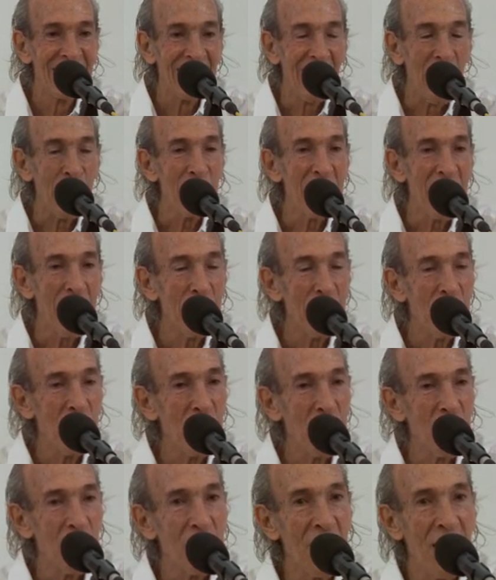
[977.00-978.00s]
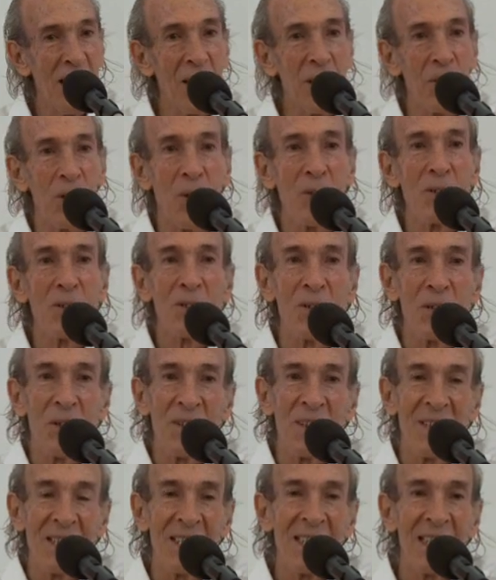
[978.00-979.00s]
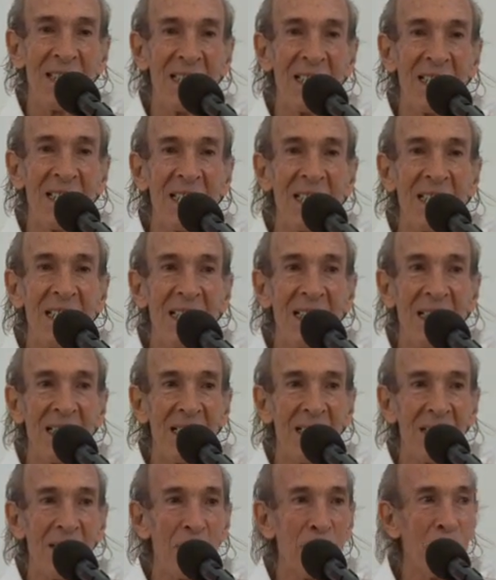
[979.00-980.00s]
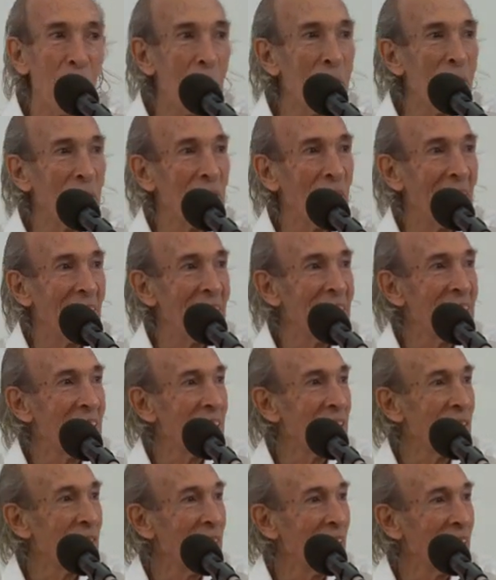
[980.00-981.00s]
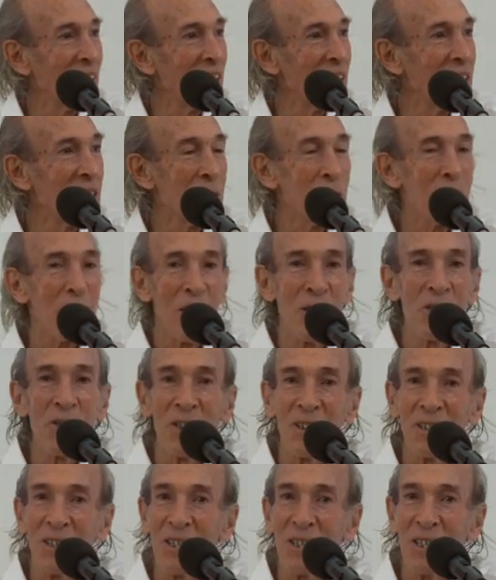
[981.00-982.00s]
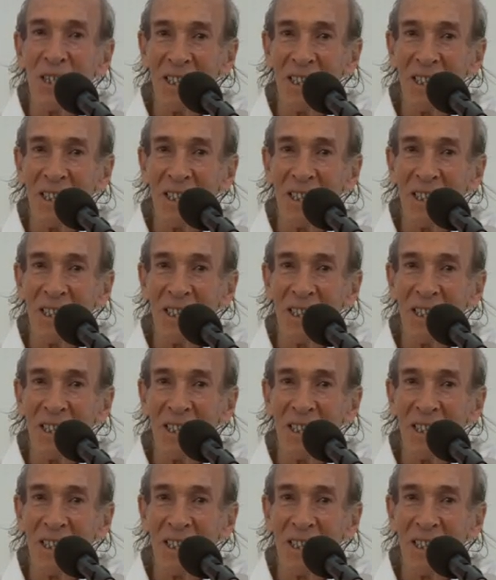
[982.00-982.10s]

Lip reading: I'm tempted to tell you also that the pomegranate is a rather special